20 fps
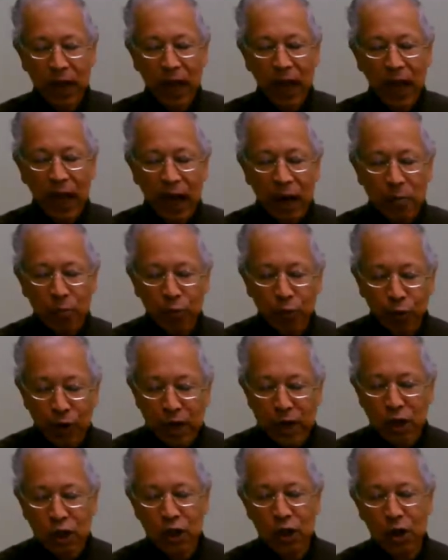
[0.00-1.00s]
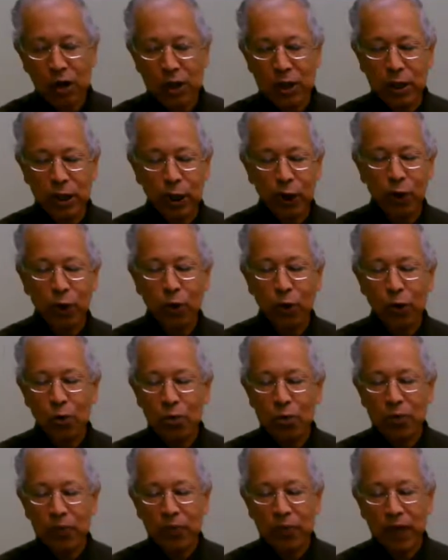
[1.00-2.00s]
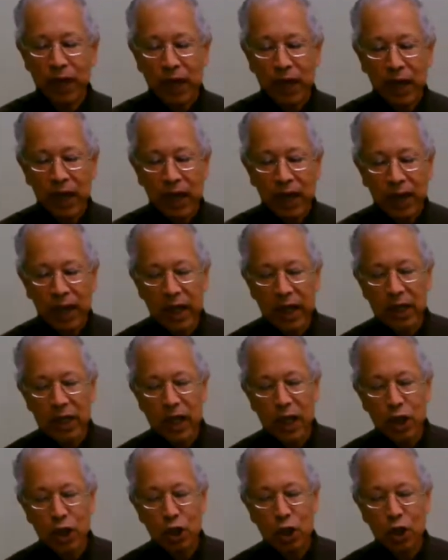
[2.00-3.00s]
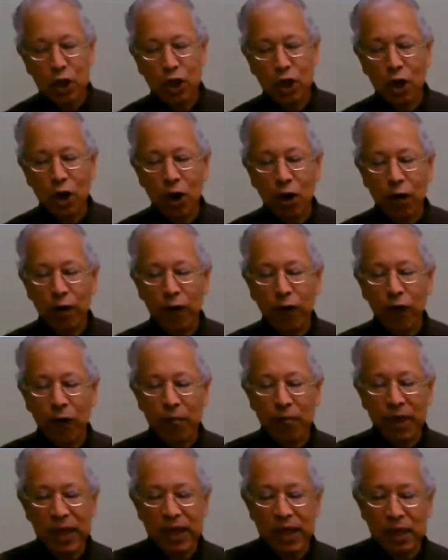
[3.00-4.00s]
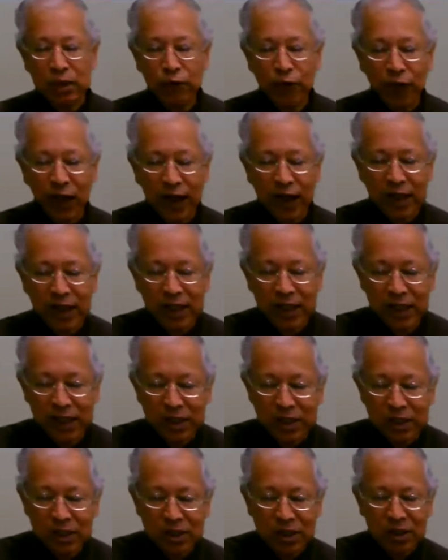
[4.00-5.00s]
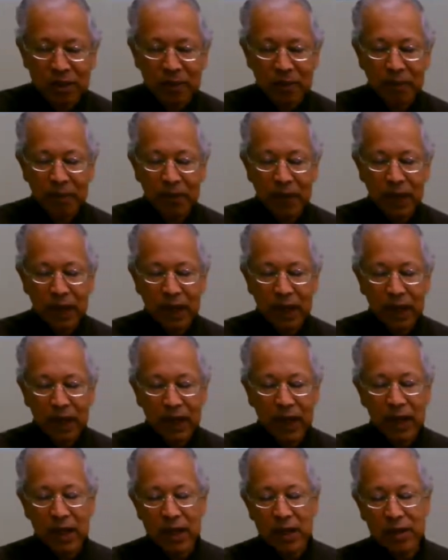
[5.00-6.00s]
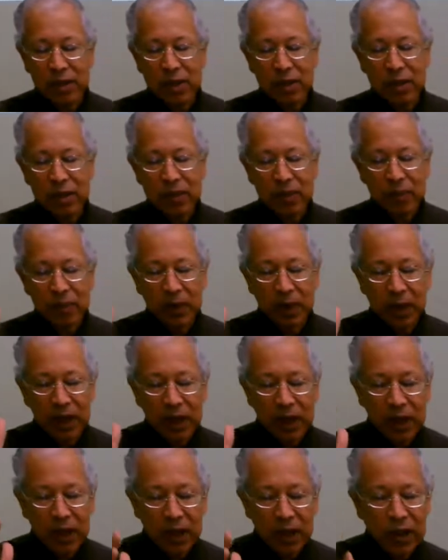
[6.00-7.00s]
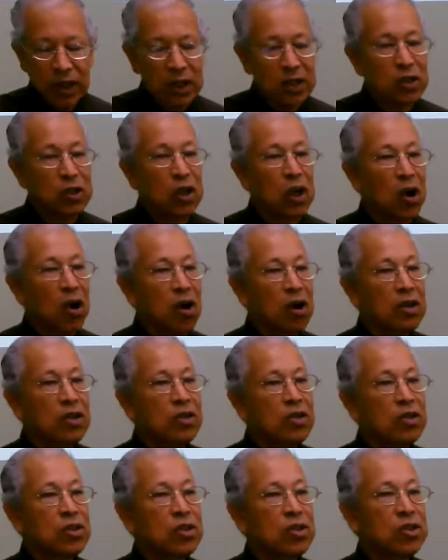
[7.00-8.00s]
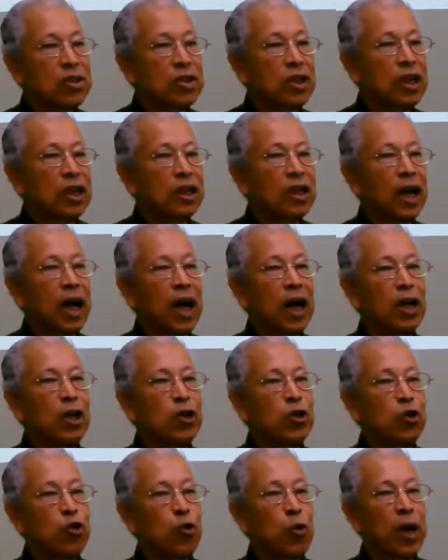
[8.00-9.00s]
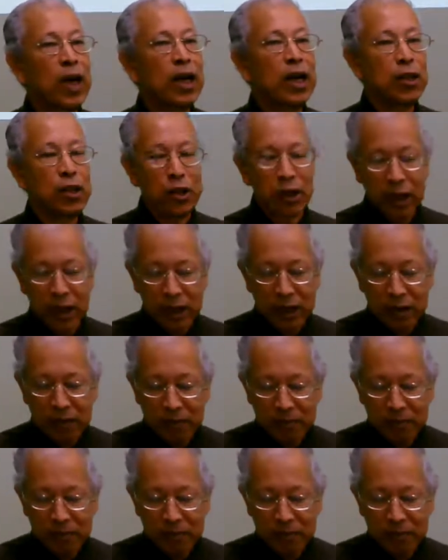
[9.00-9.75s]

And preach unto you that ye should turn from these vanities, that is, these gods that can't do anything,